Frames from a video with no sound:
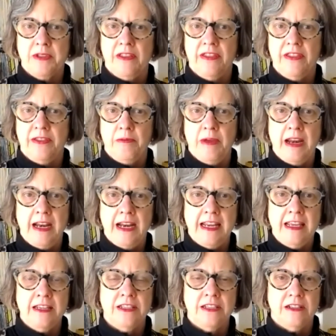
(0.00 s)
And it
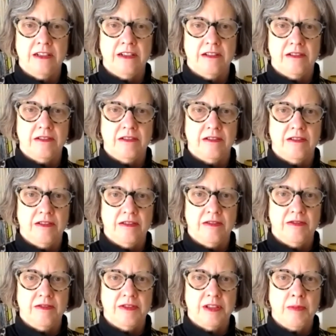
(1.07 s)
isn't,
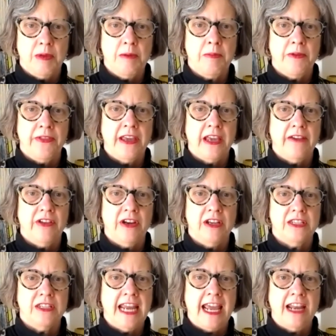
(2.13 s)
some people think of it
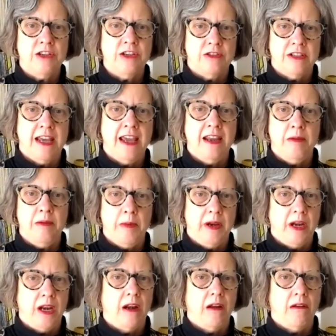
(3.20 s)
as an
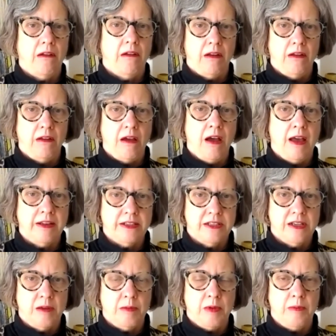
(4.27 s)
entertainment
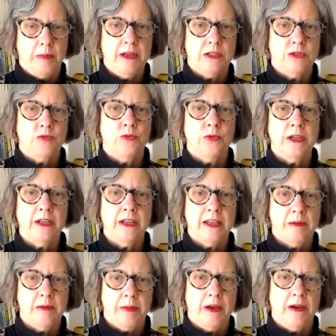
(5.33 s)
ensemble, but it's really
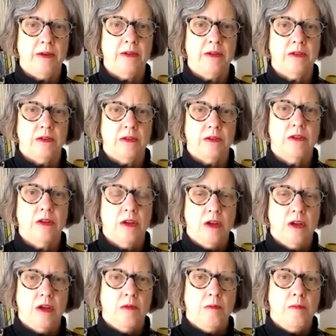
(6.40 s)
about
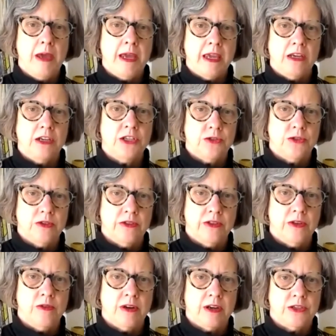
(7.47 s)
making sure
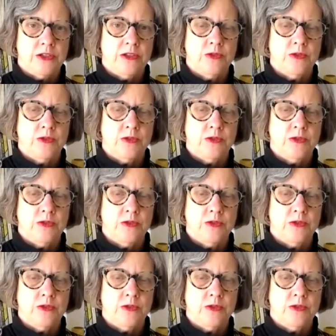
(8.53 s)
the orchestra